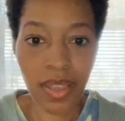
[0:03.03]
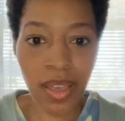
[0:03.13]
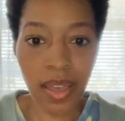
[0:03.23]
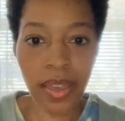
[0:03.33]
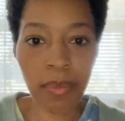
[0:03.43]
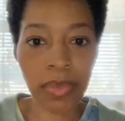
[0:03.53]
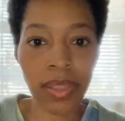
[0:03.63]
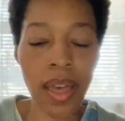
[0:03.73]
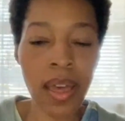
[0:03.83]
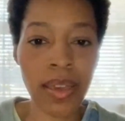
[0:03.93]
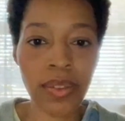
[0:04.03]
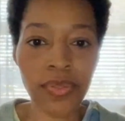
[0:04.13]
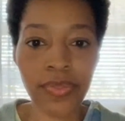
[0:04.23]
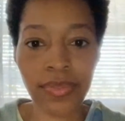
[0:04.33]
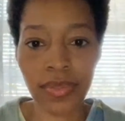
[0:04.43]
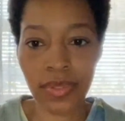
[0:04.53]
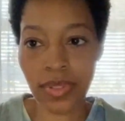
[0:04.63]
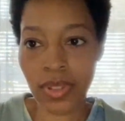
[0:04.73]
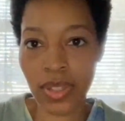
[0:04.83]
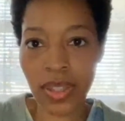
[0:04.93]
I am live.
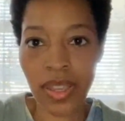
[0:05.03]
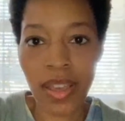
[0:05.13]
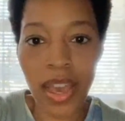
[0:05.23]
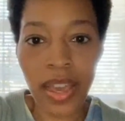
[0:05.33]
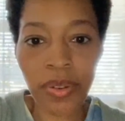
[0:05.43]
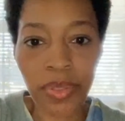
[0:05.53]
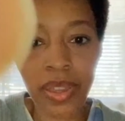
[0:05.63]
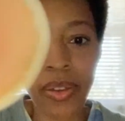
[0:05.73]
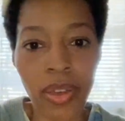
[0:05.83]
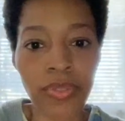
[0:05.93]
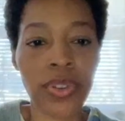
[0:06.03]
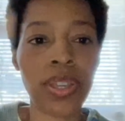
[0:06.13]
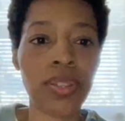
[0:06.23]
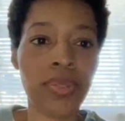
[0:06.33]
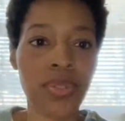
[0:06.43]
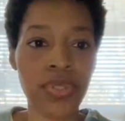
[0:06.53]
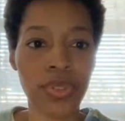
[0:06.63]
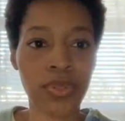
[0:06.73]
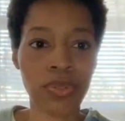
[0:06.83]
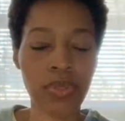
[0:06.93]
I don't think I'll ever get used
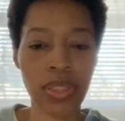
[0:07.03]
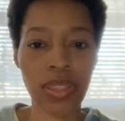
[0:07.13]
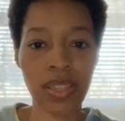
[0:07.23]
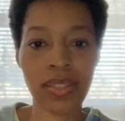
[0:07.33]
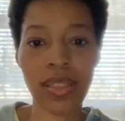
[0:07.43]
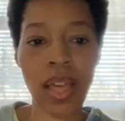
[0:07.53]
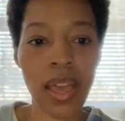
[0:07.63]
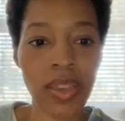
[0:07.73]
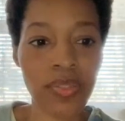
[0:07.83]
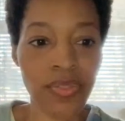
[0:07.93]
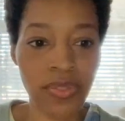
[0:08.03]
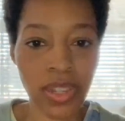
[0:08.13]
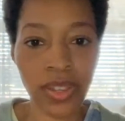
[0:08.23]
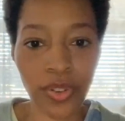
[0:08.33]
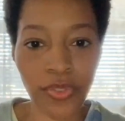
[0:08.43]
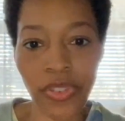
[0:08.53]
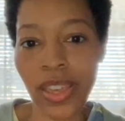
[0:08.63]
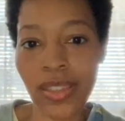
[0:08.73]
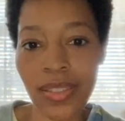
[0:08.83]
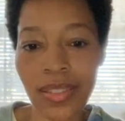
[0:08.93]
to this live
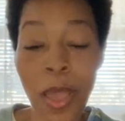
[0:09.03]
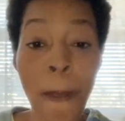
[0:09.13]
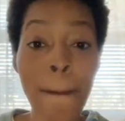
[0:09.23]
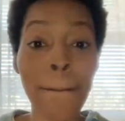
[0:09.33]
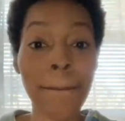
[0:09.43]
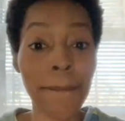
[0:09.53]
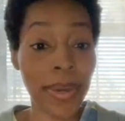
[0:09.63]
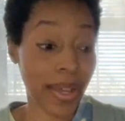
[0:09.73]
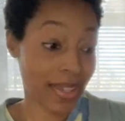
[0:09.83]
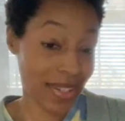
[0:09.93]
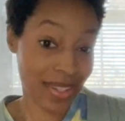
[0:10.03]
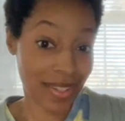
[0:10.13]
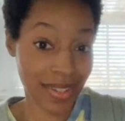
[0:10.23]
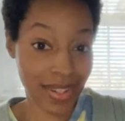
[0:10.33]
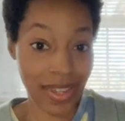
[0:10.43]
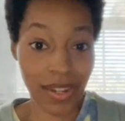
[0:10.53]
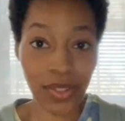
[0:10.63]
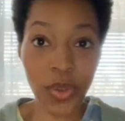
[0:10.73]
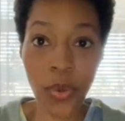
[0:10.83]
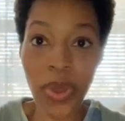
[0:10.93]
interface, but it
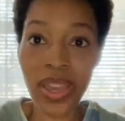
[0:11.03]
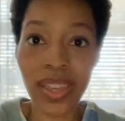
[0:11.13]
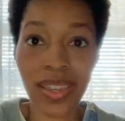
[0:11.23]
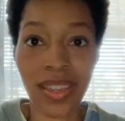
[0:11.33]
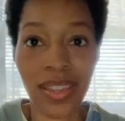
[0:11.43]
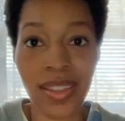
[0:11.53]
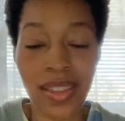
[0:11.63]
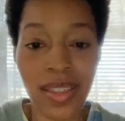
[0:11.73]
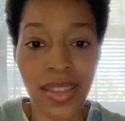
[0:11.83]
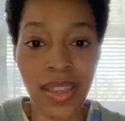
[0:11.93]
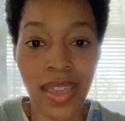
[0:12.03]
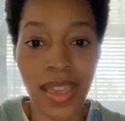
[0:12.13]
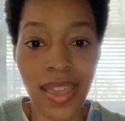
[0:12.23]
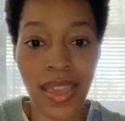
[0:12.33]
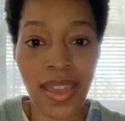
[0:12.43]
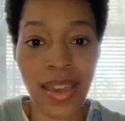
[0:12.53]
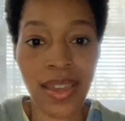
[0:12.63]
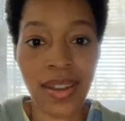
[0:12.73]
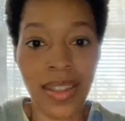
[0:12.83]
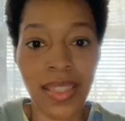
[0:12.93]
is quick,
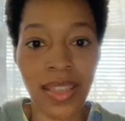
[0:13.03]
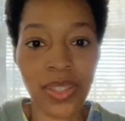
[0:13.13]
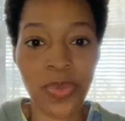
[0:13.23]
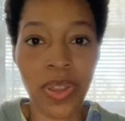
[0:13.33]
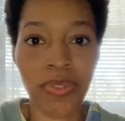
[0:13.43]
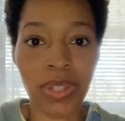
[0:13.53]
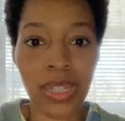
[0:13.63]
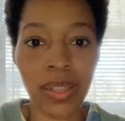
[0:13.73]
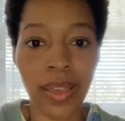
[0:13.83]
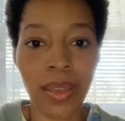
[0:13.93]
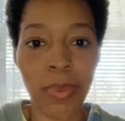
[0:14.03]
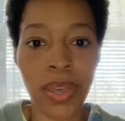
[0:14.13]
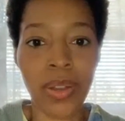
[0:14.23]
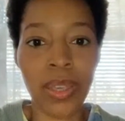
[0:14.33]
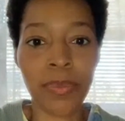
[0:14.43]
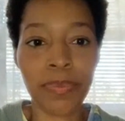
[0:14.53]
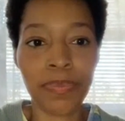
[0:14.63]
and that's what I really like about it.